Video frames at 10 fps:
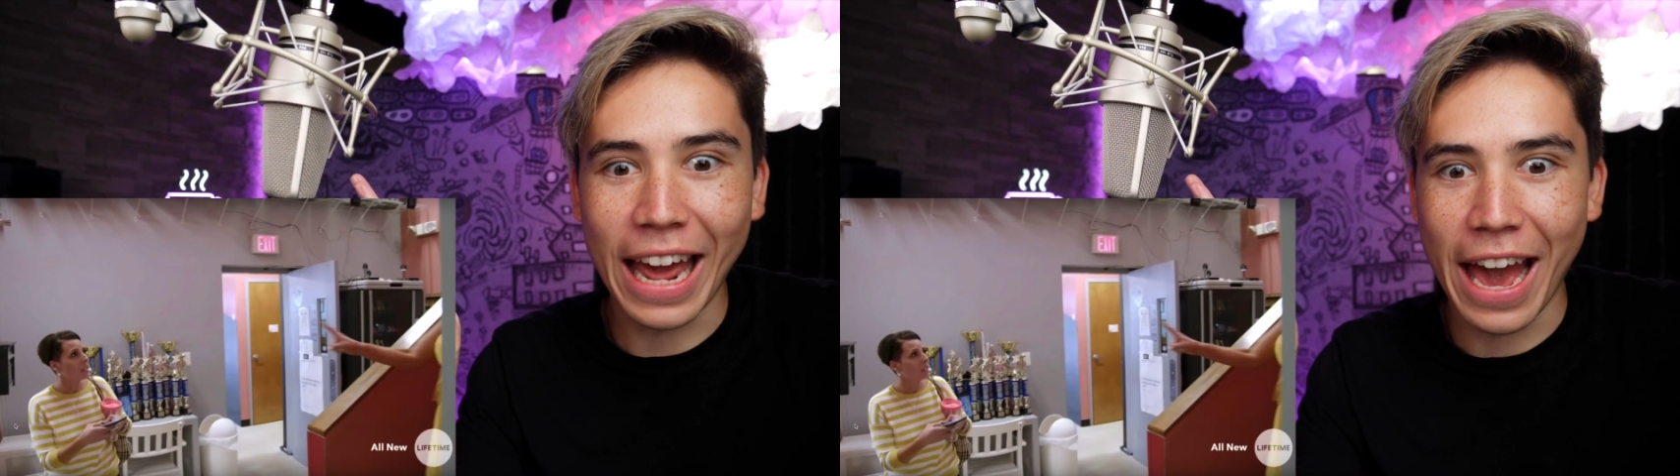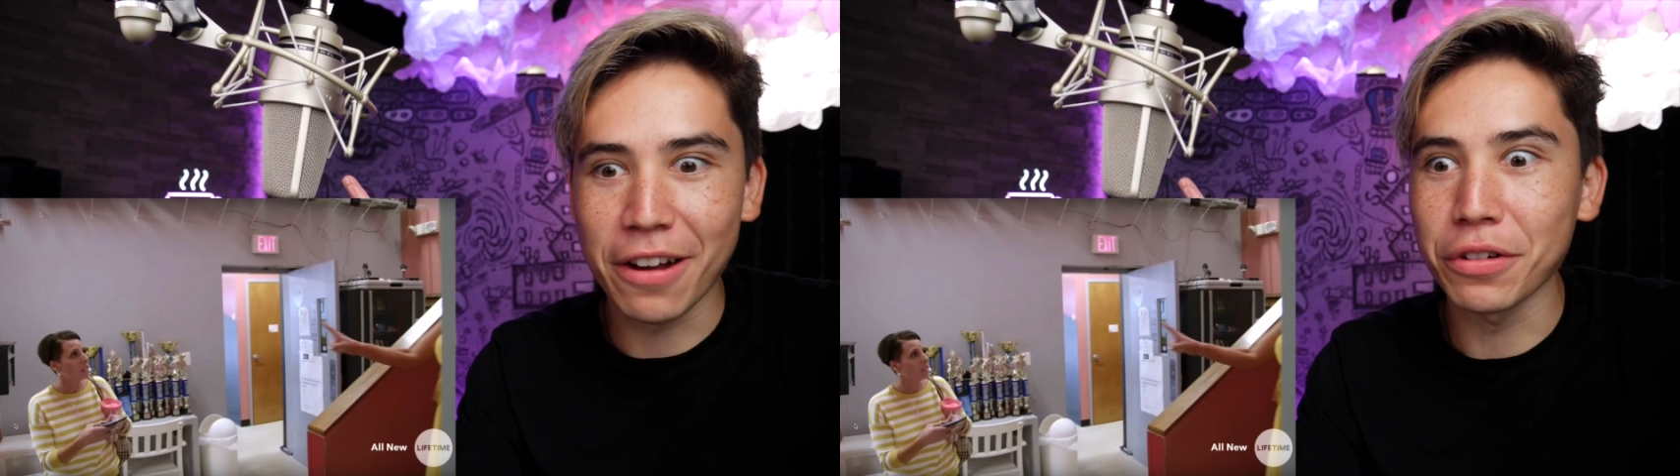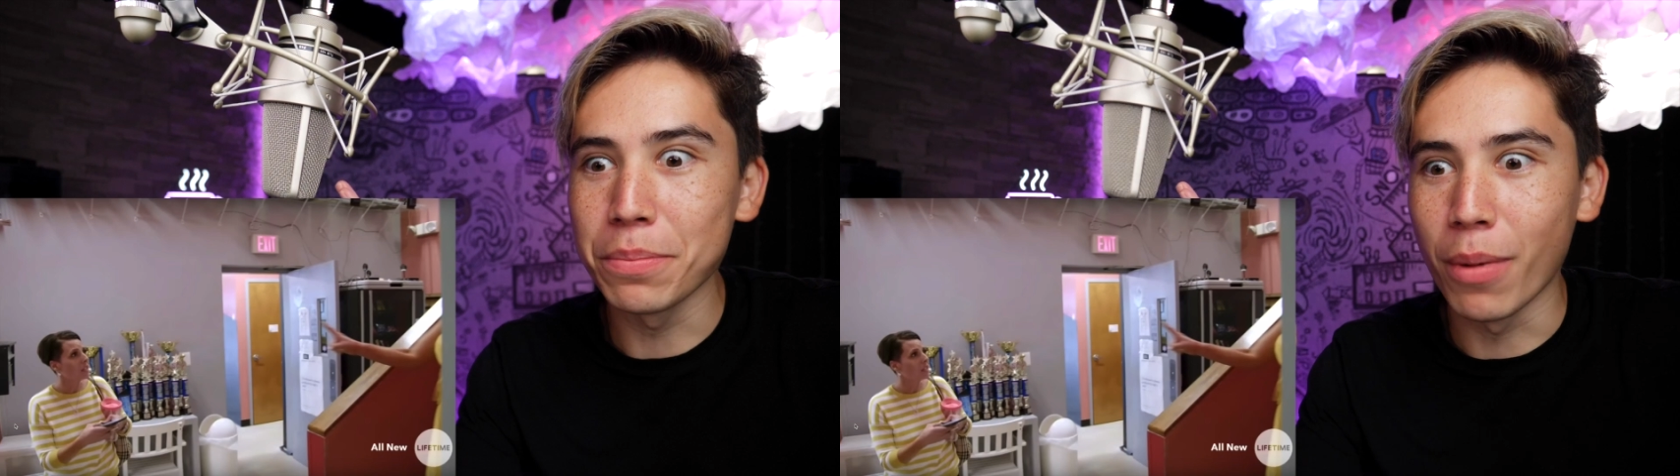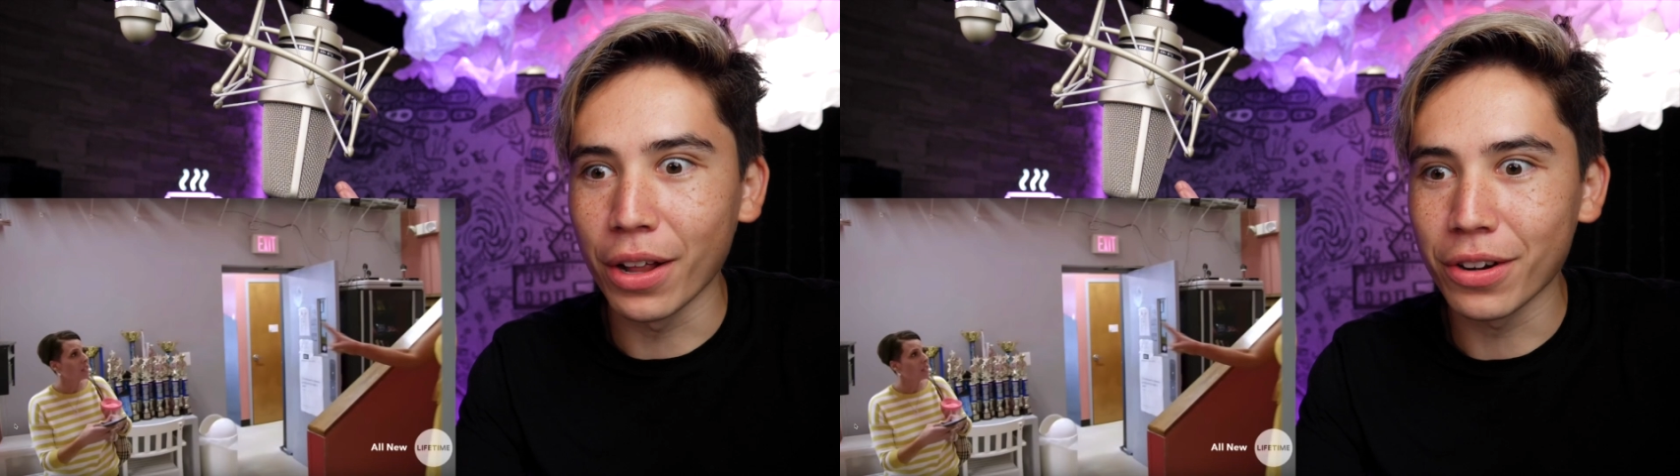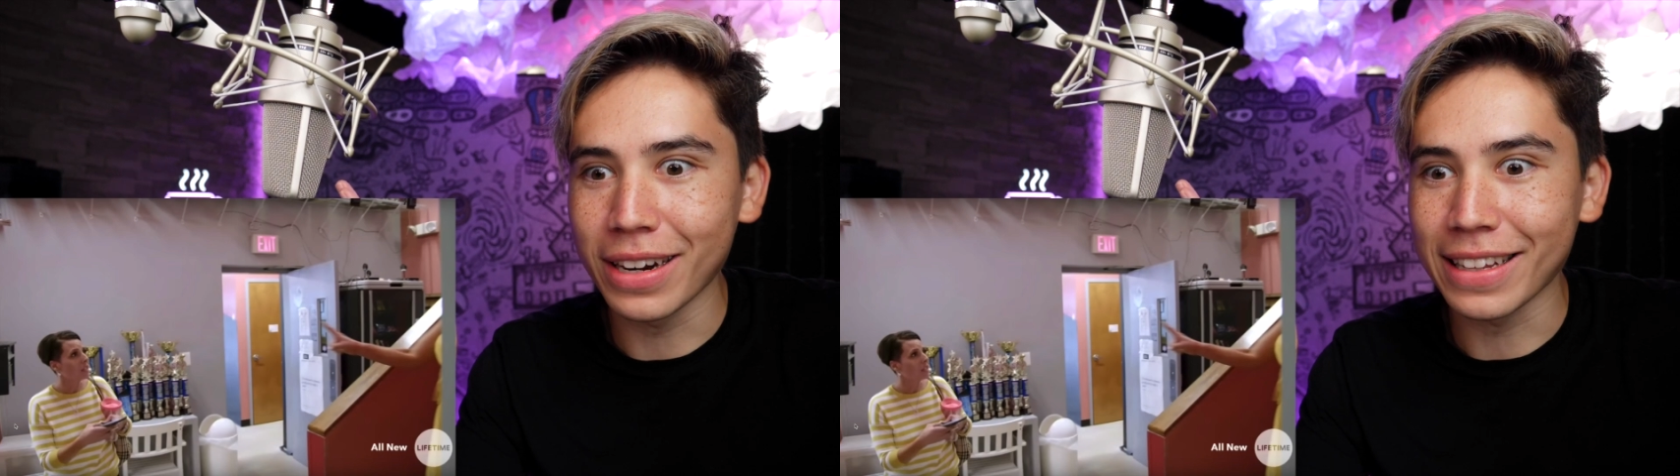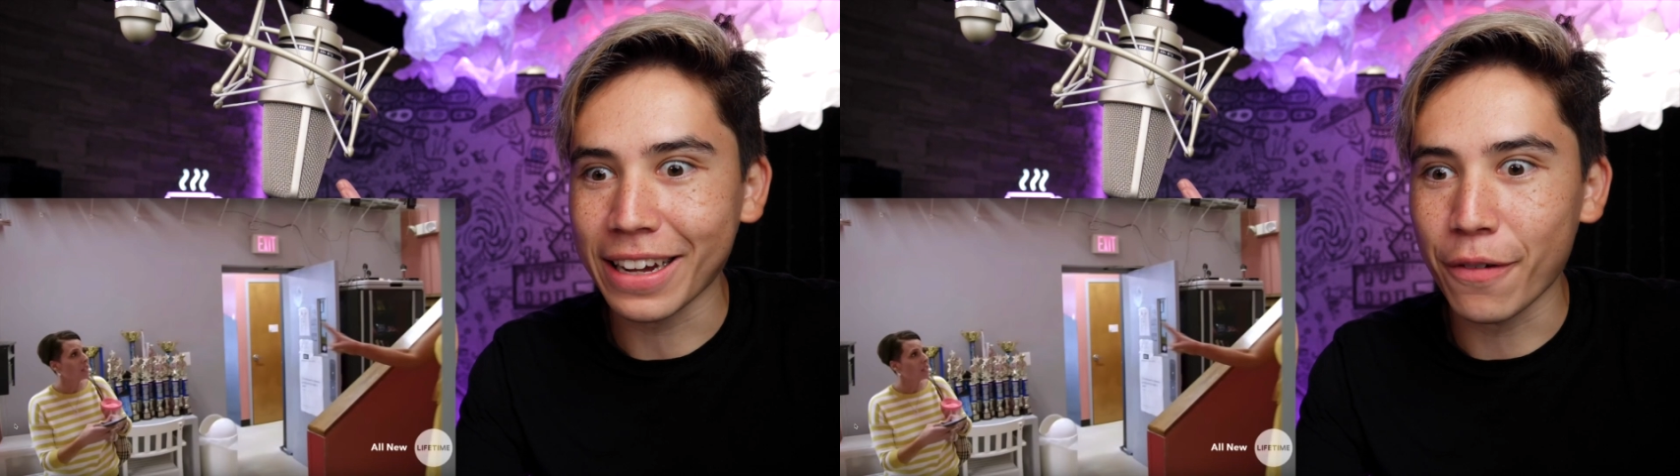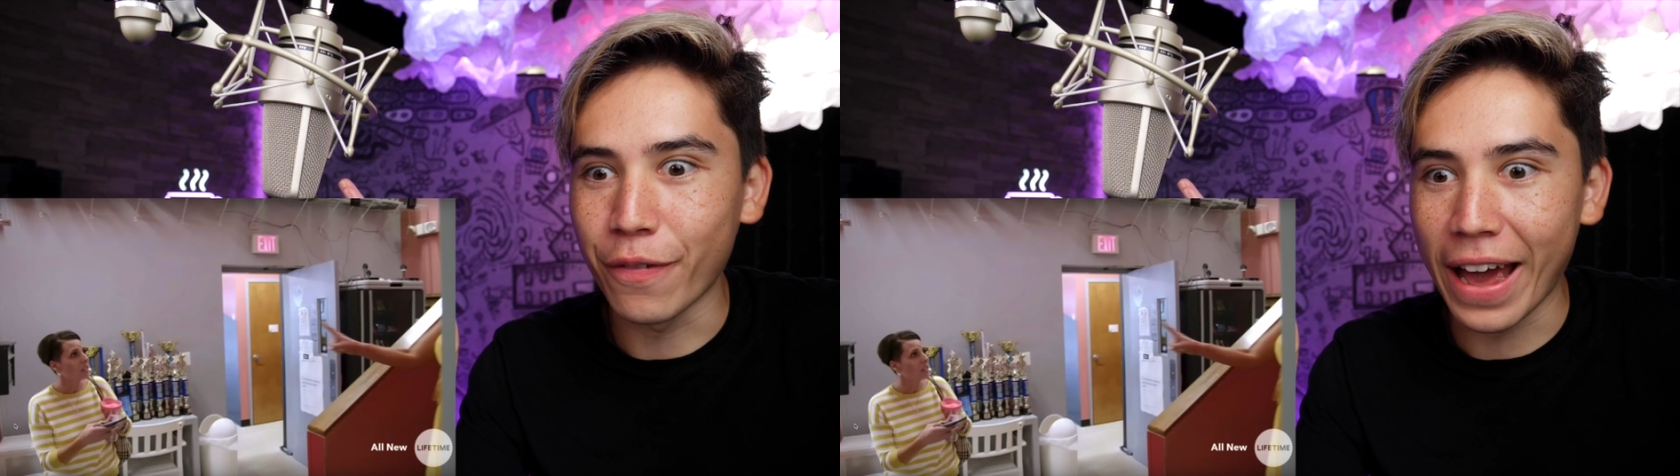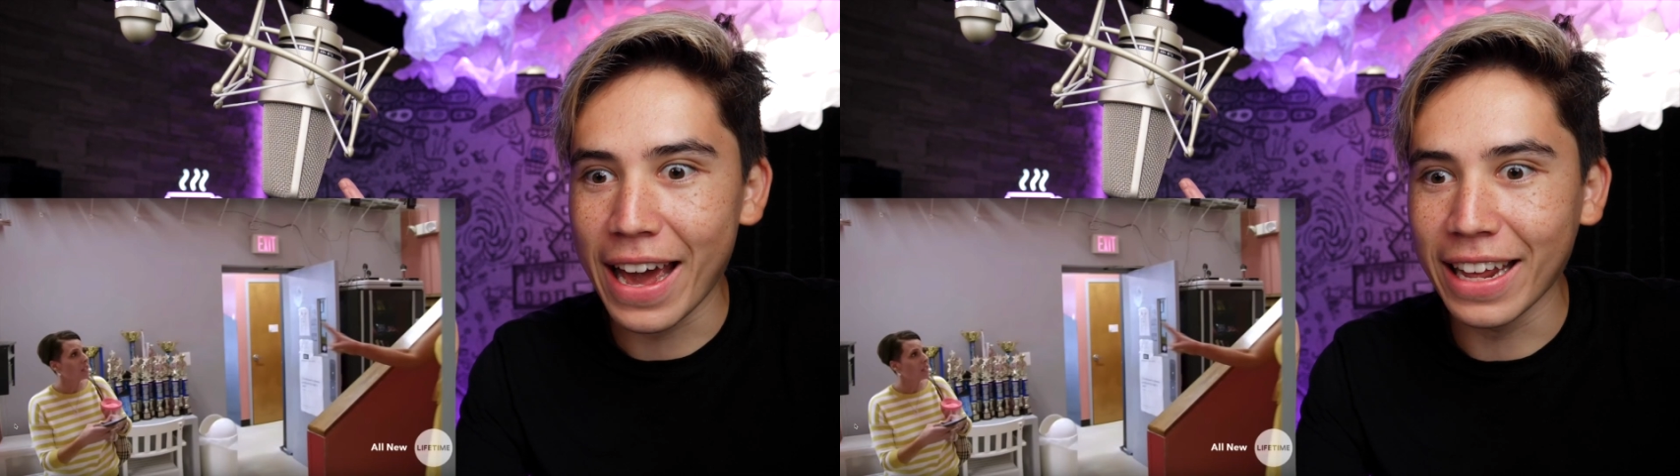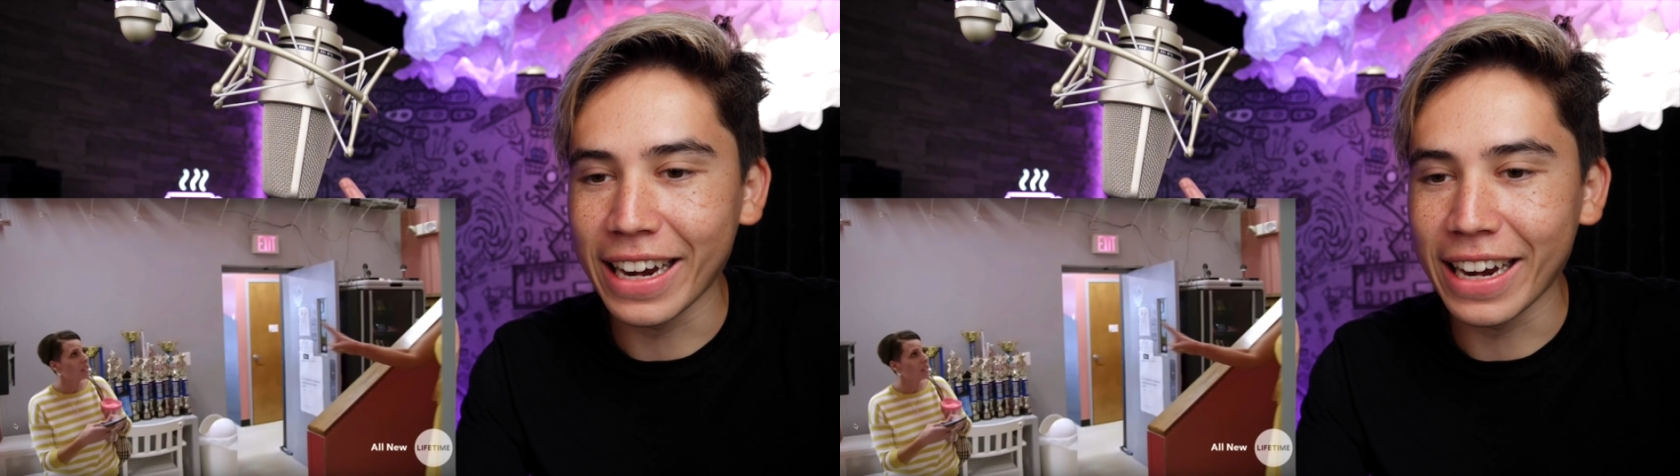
an angry mother in like a van